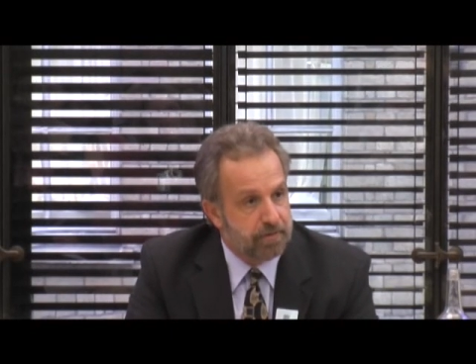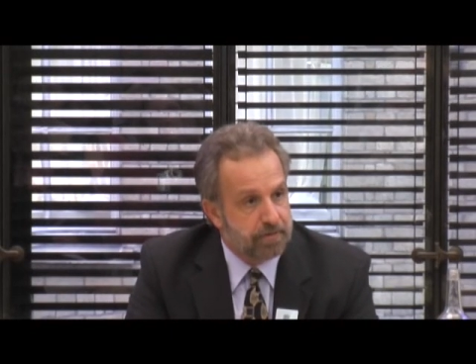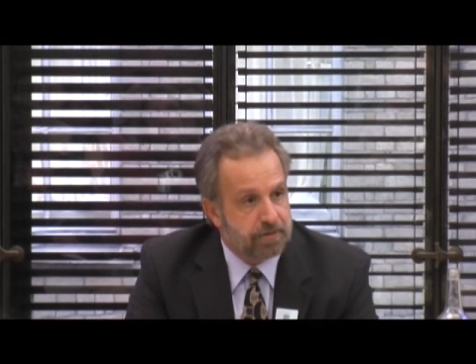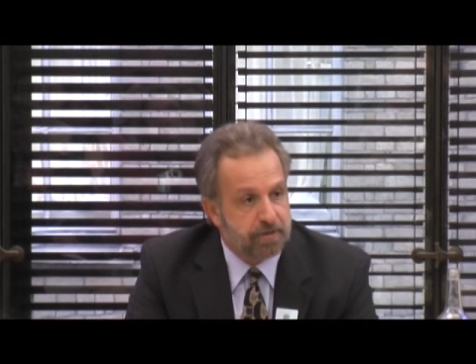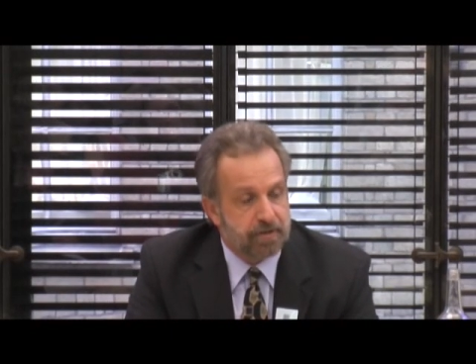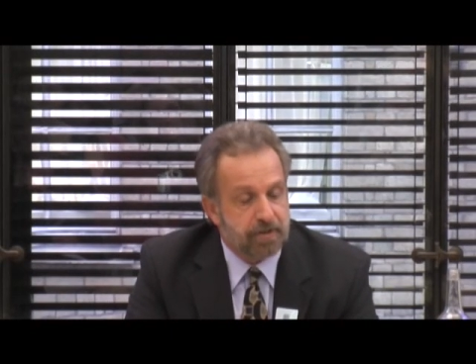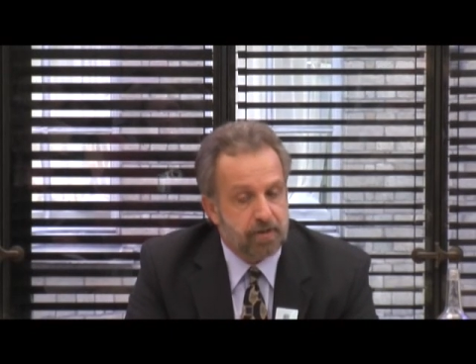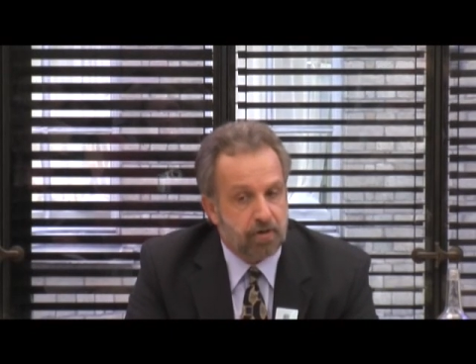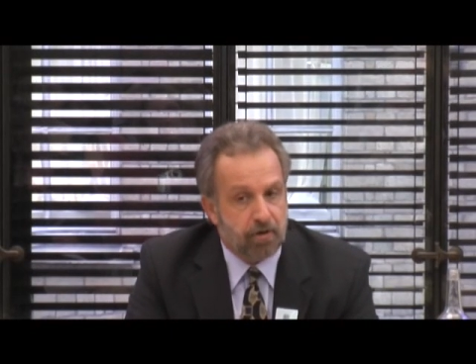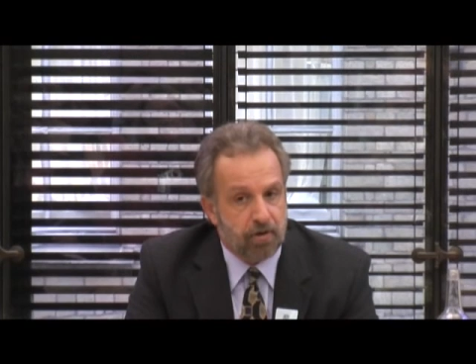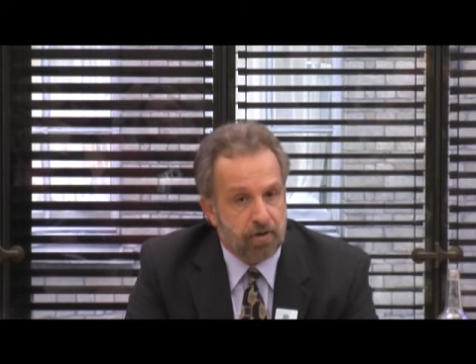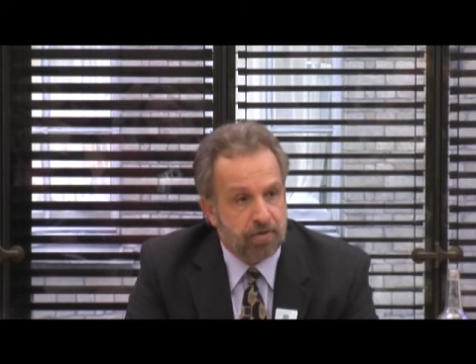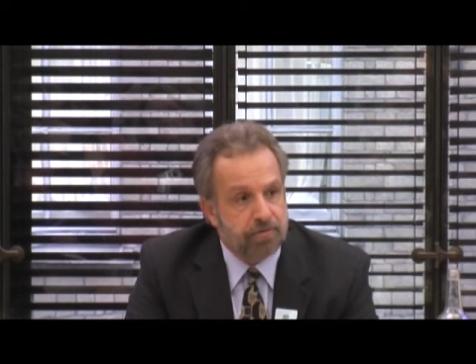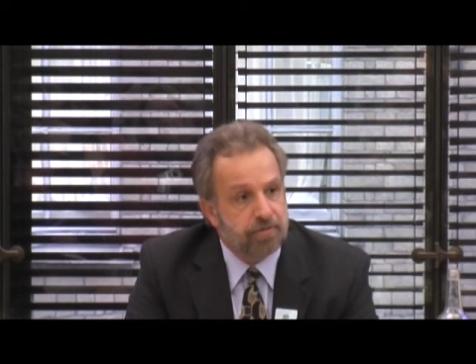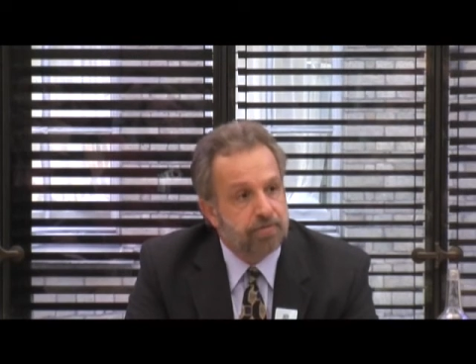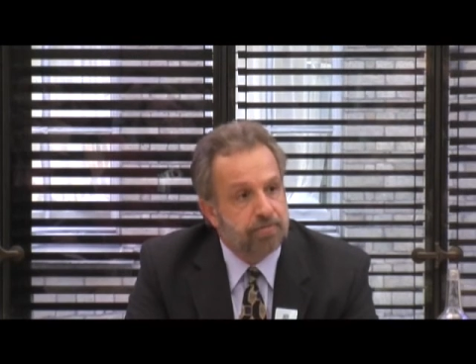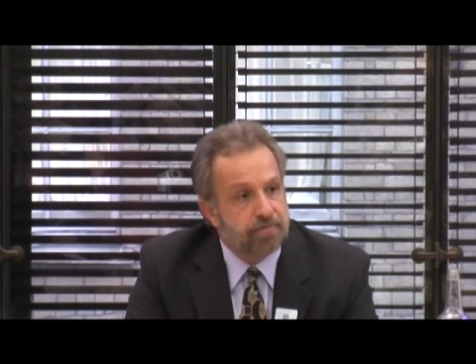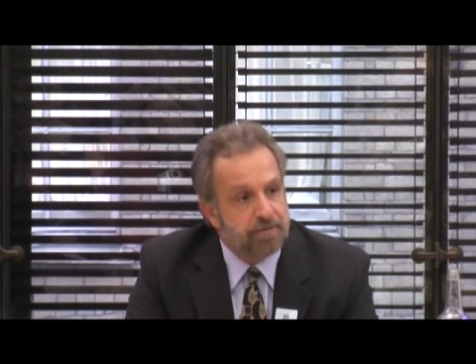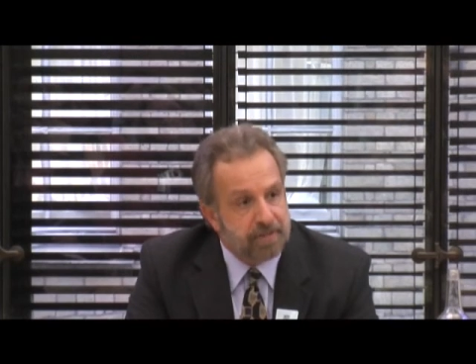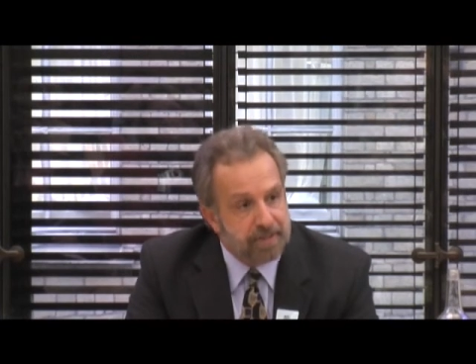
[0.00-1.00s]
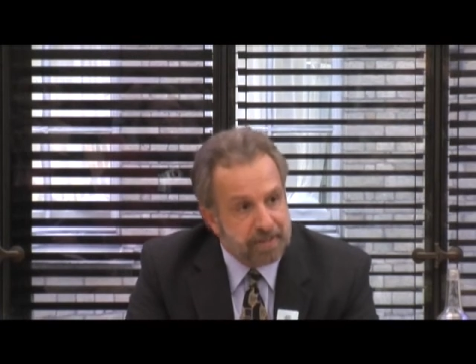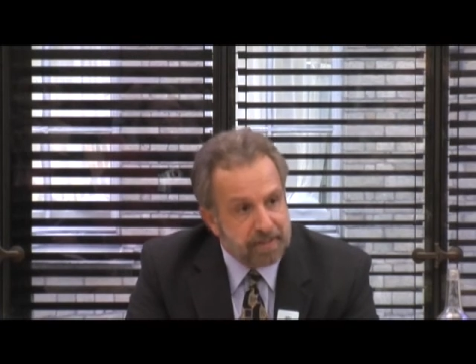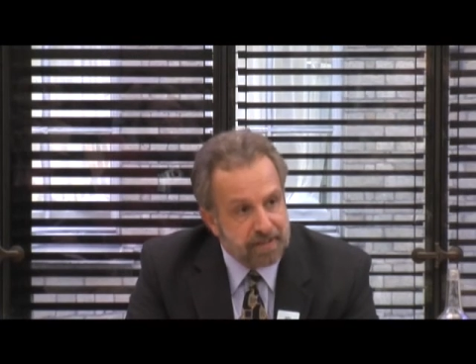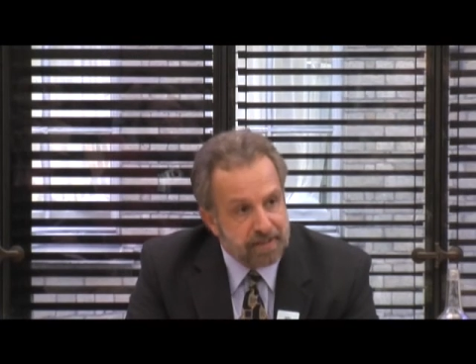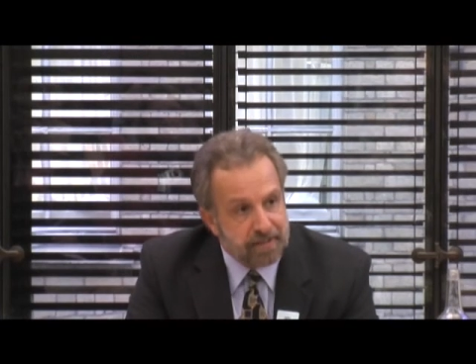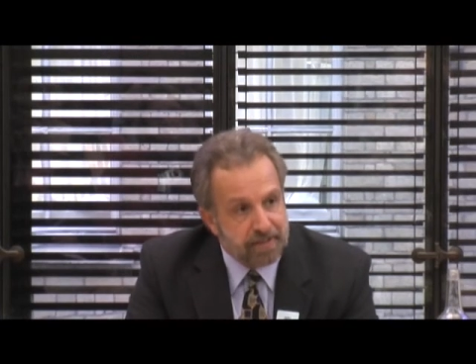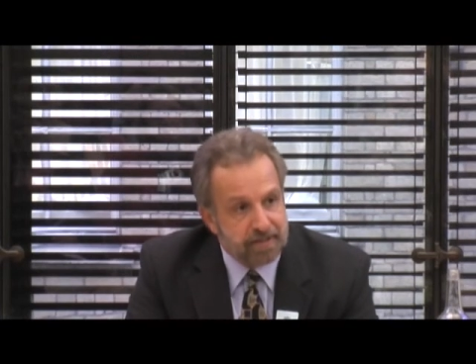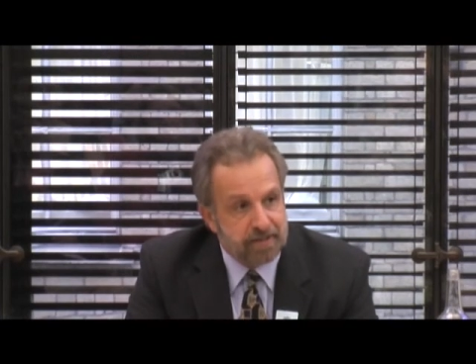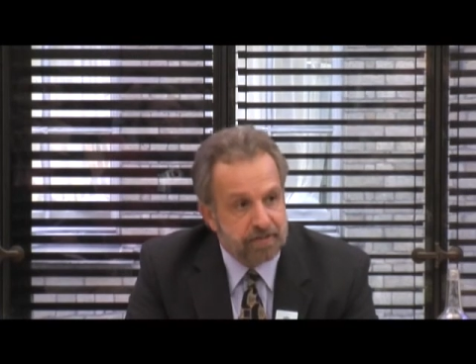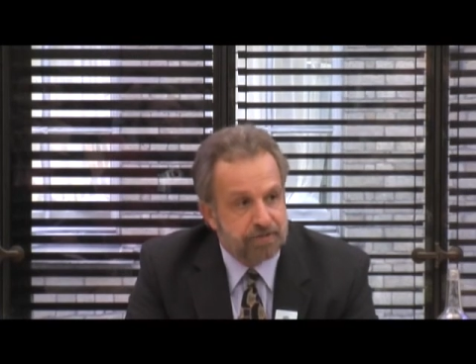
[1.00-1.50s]
So that all you
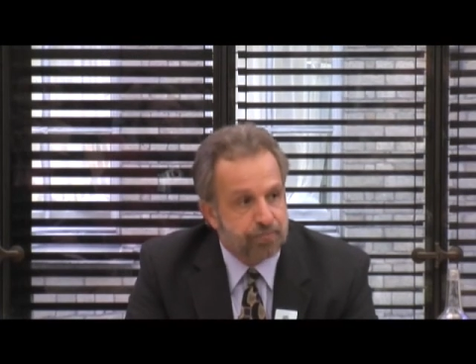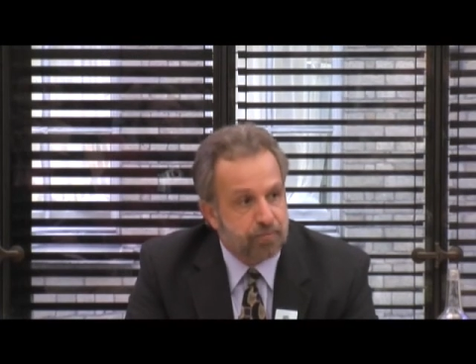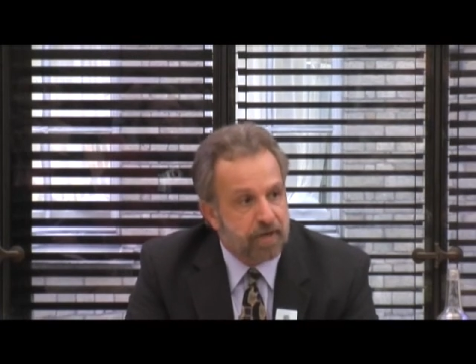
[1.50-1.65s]
need is